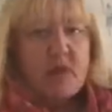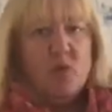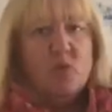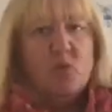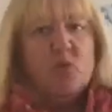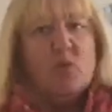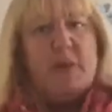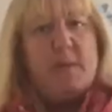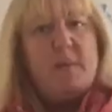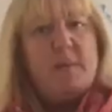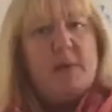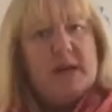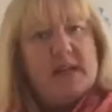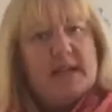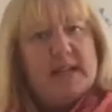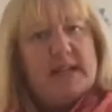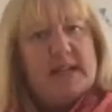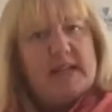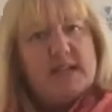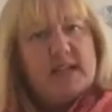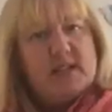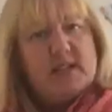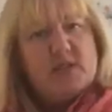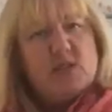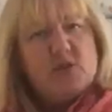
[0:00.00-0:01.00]
We might need
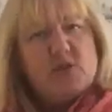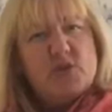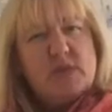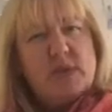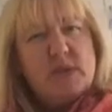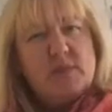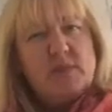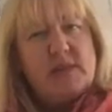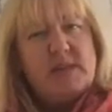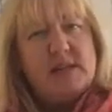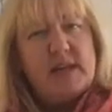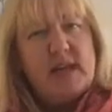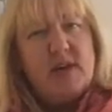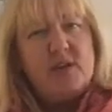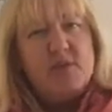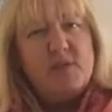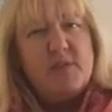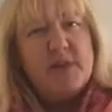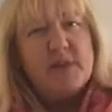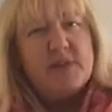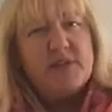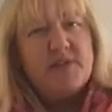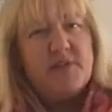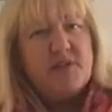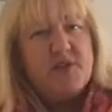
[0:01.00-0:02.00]
to do something to help
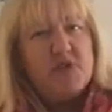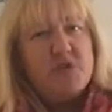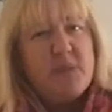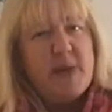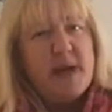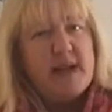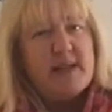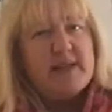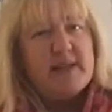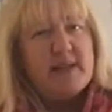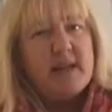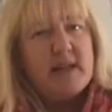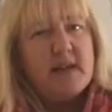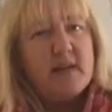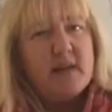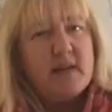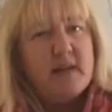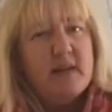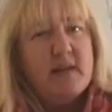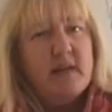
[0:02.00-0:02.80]
us feel better.